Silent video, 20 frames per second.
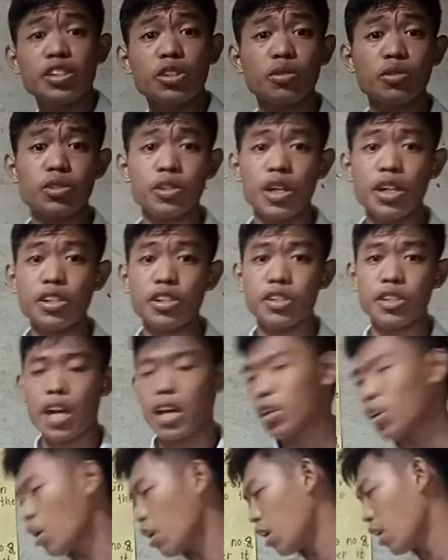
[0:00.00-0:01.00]
no changes
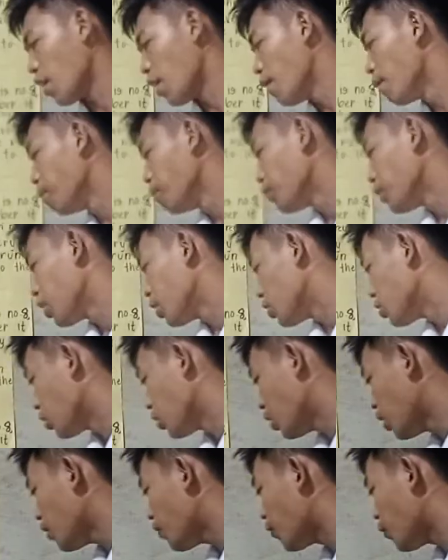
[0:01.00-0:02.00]
at all. So
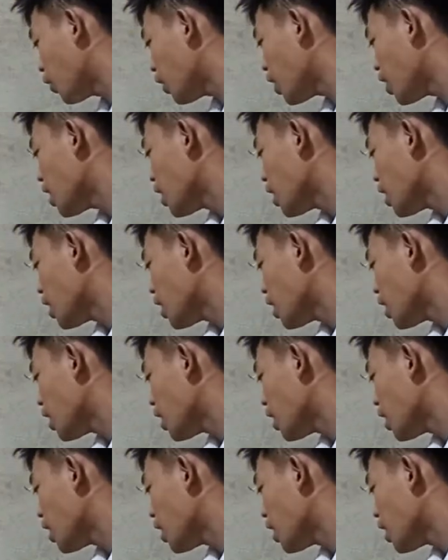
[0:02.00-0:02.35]
therefore,